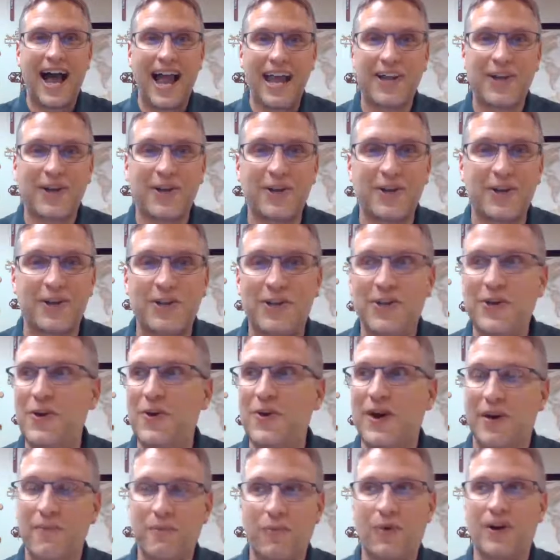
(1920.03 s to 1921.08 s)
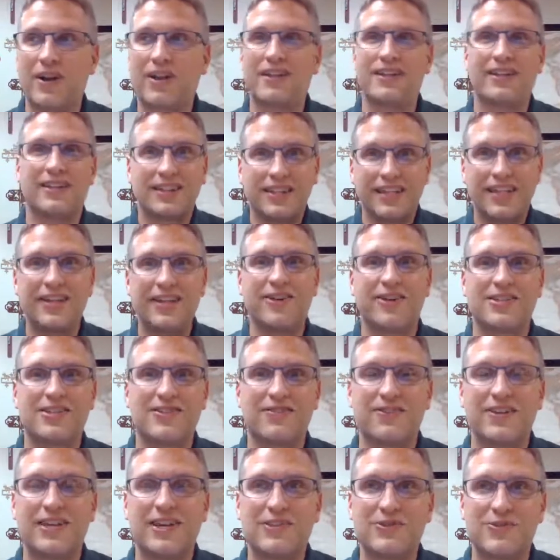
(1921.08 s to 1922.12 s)
I couldn't do. I'm one of the
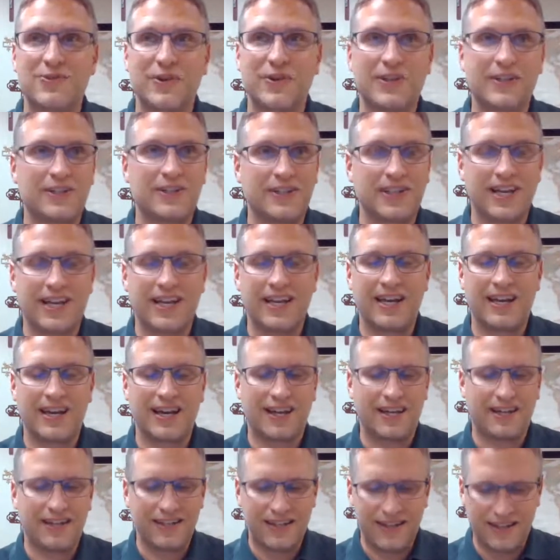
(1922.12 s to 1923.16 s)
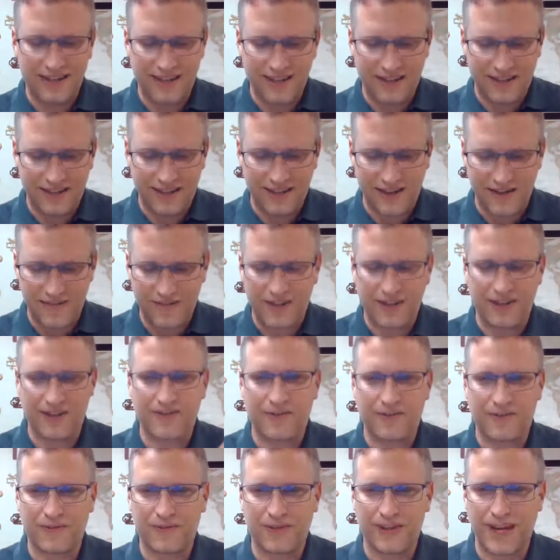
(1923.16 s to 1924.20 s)
leaders of Israel, of
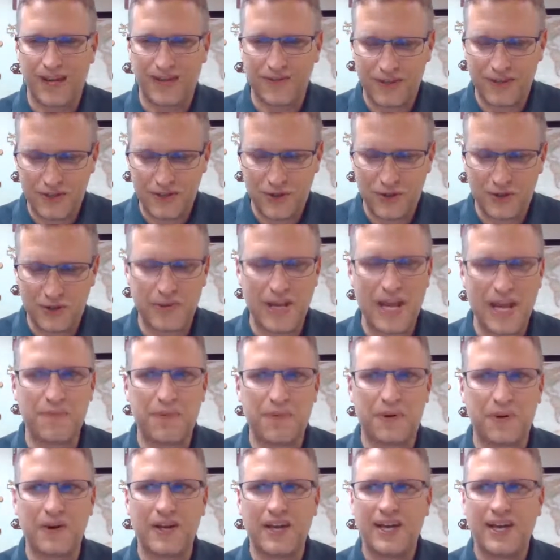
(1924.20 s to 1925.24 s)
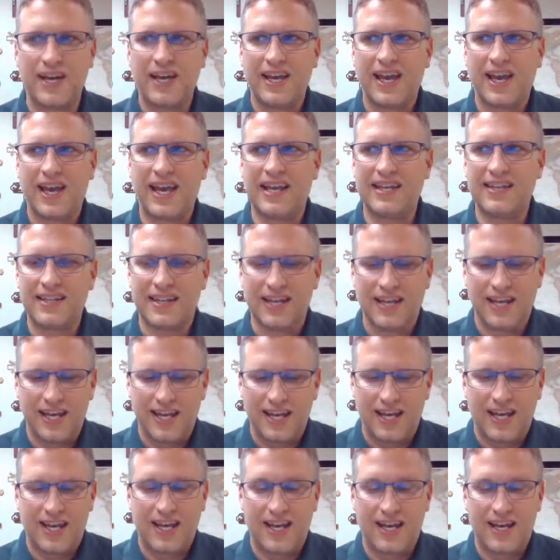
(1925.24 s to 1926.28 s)
the Jewish people, and
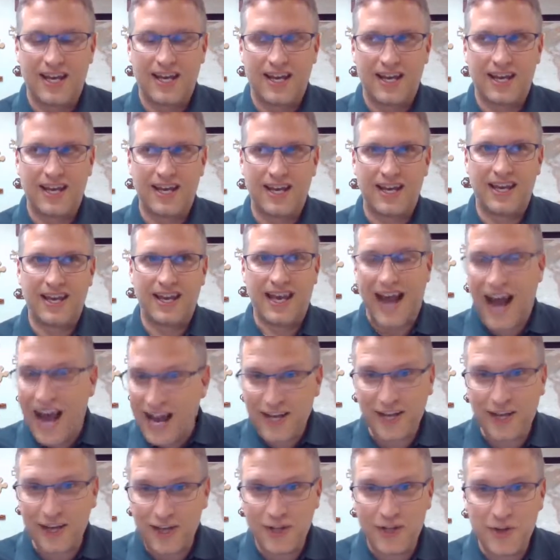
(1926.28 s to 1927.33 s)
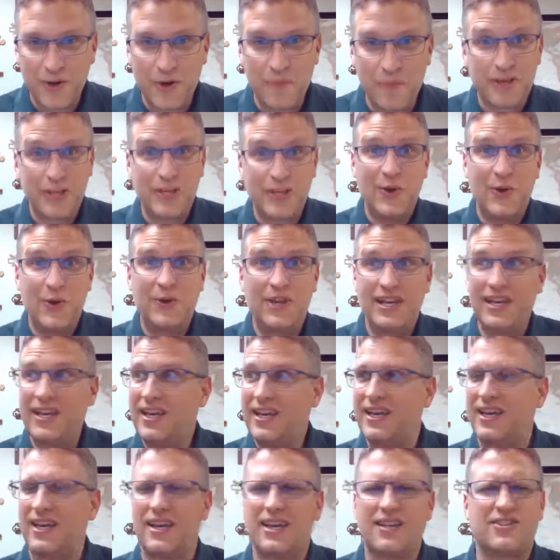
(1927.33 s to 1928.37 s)
I couldn't do it, but you
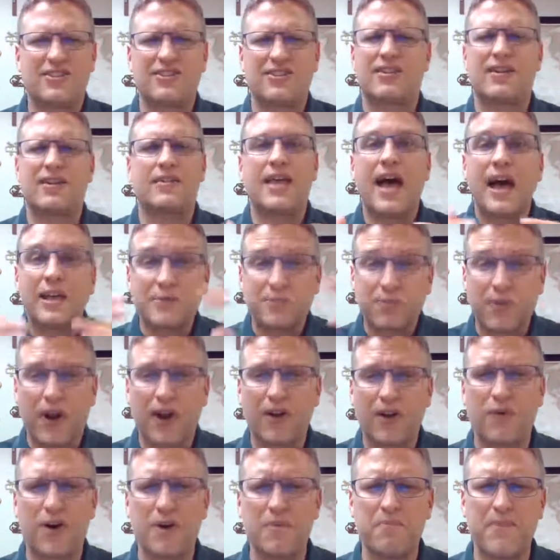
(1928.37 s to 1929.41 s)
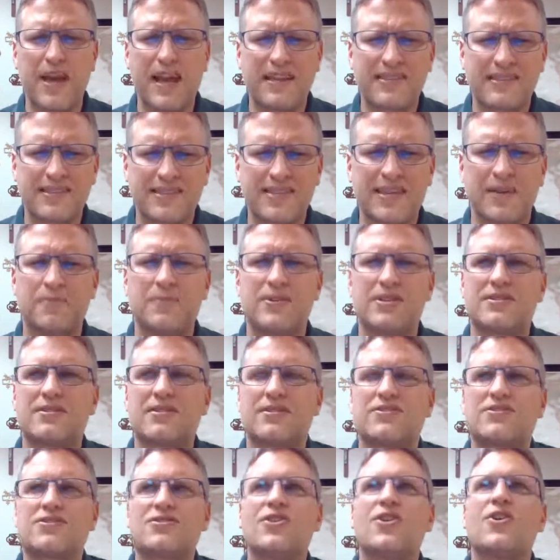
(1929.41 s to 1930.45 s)
did. And that's part of what makes him
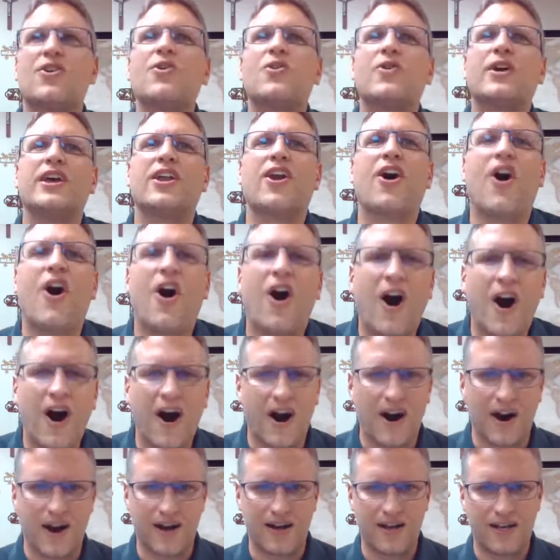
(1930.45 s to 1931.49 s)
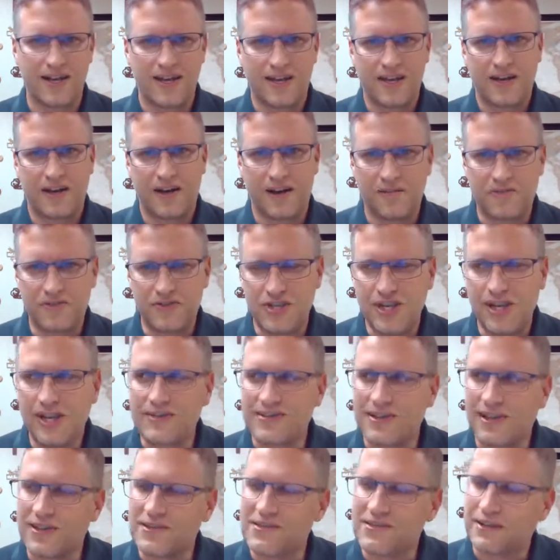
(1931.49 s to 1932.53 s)
just so in awe of
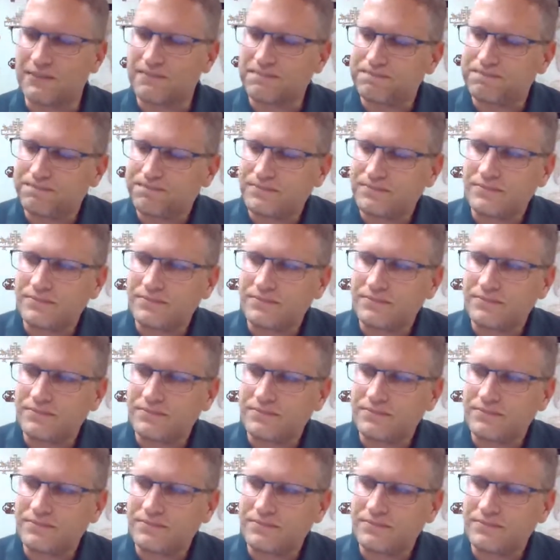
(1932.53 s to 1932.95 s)
Jesus. And